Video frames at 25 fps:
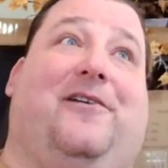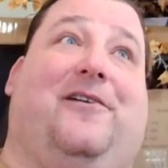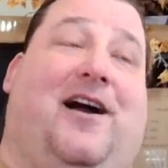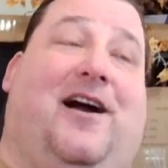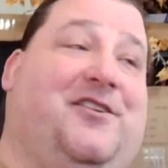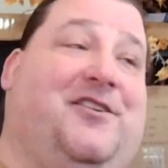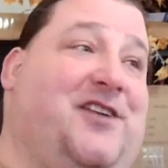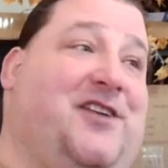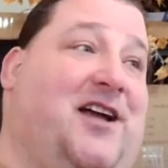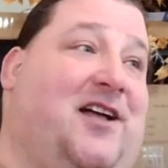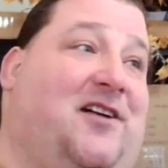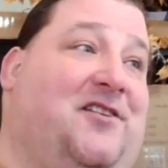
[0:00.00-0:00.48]

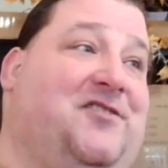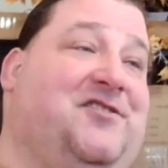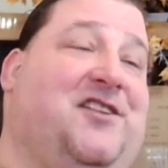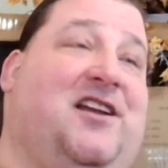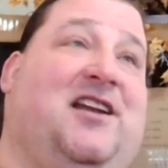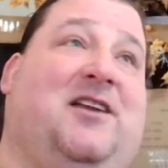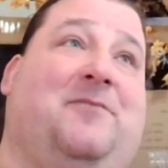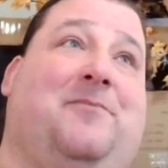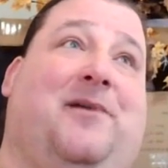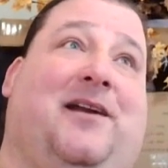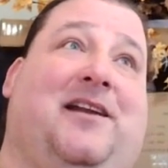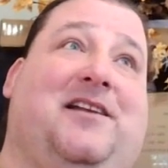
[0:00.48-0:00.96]
I challenge
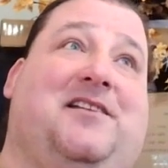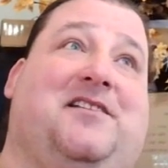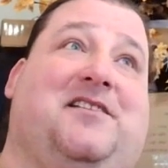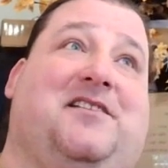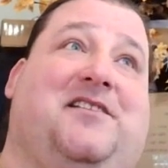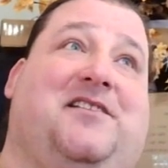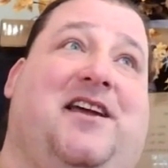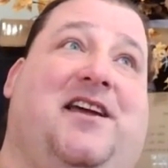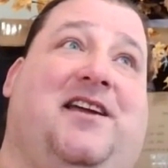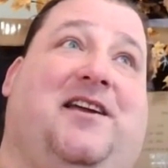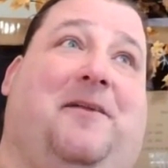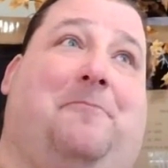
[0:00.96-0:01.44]
anybody
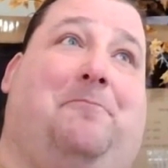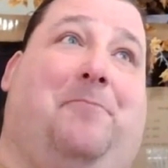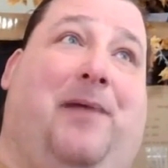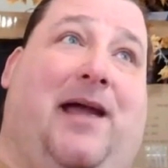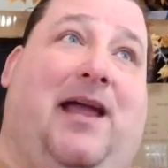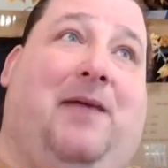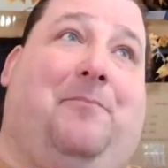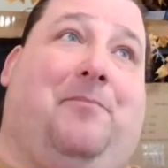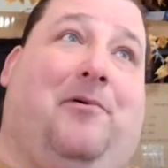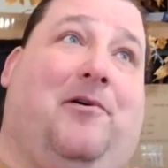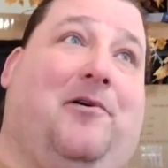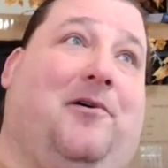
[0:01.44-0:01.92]
to take a
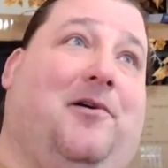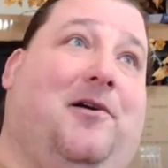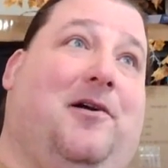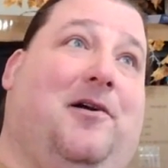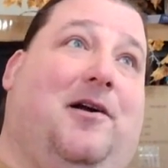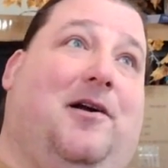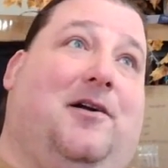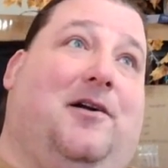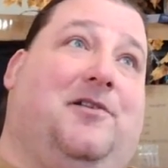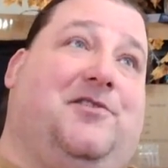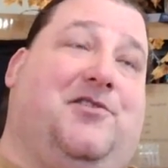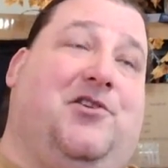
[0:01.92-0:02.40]
paper
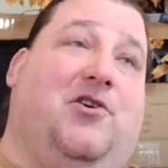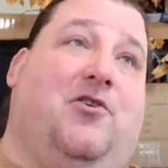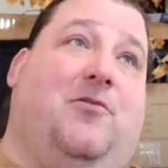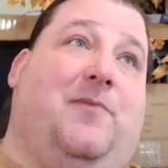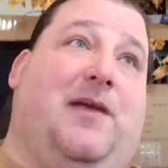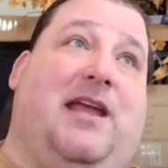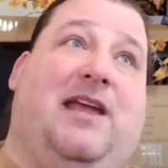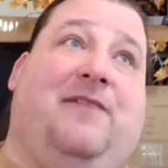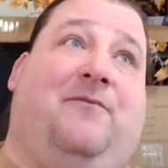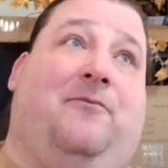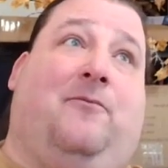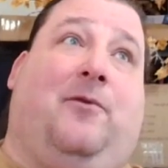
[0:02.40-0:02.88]

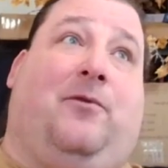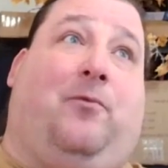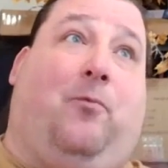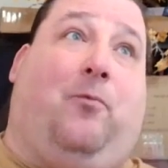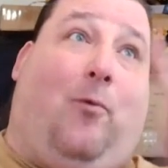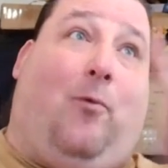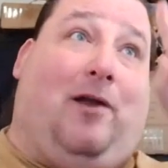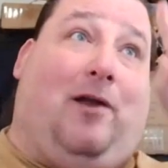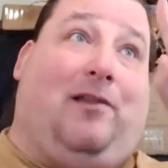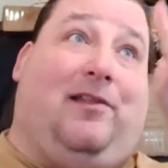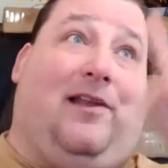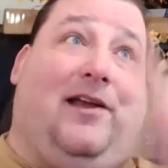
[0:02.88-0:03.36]
tube, even with
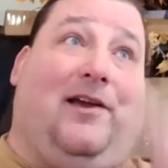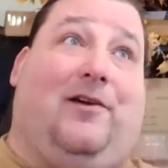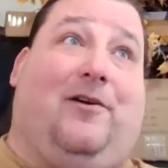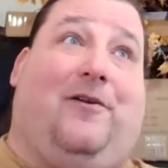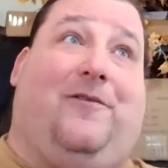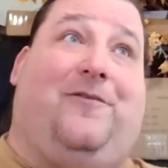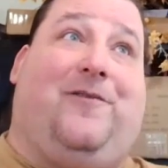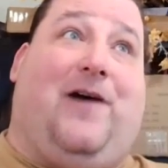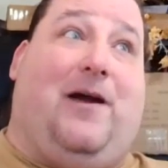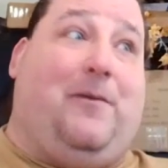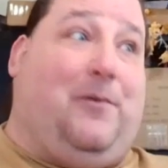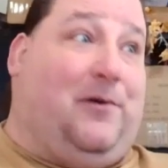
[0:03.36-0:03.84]
one
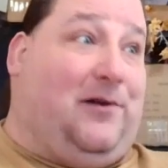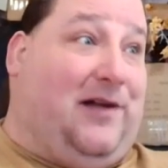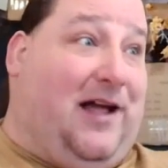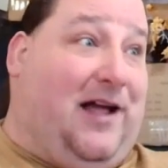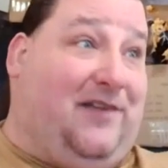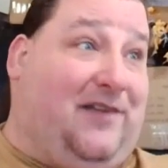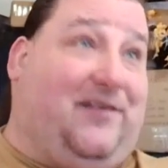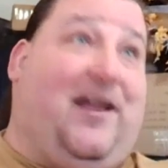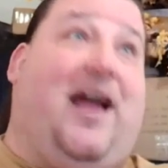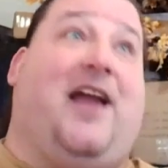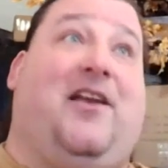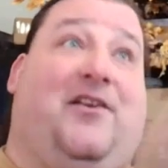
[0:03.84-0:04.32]
layer of
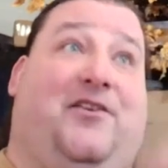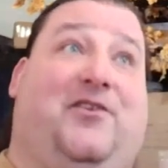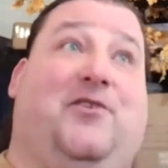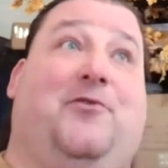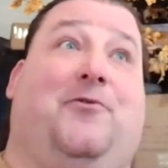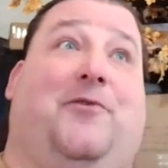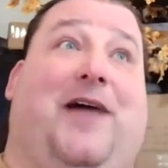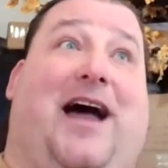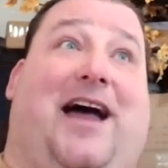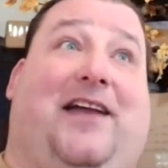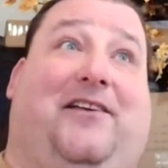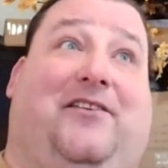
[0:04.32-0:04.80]
fiberglass, and
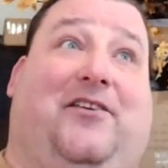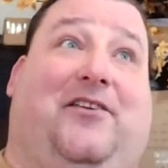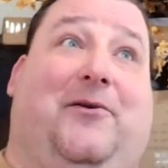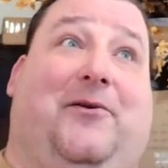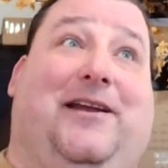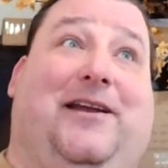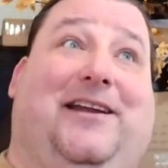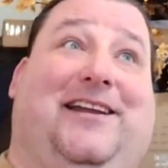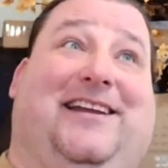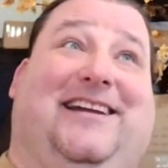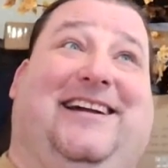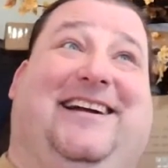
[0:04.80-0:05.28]
do that
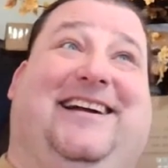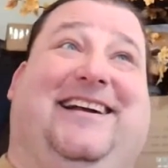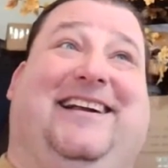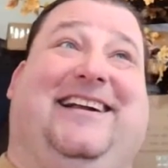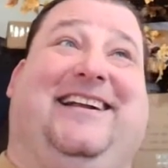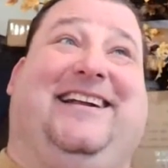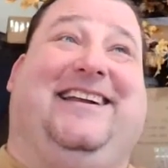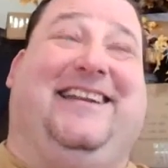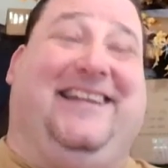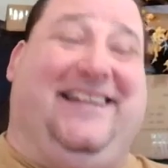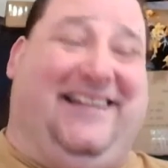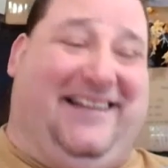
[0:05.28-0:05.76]
to
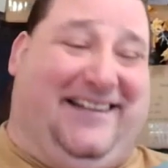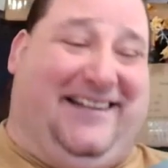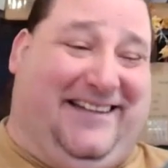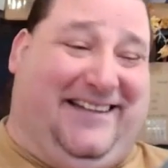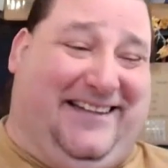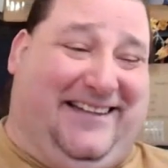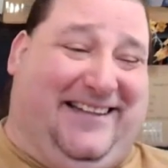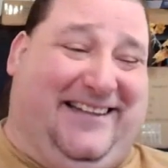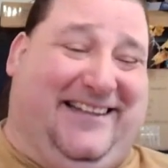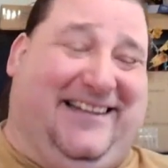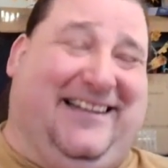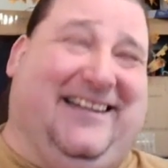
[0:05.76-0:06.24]

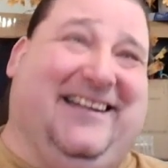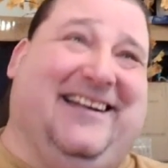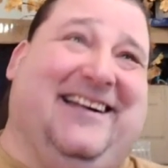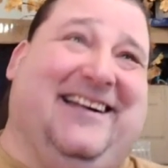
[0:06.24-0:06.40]
it.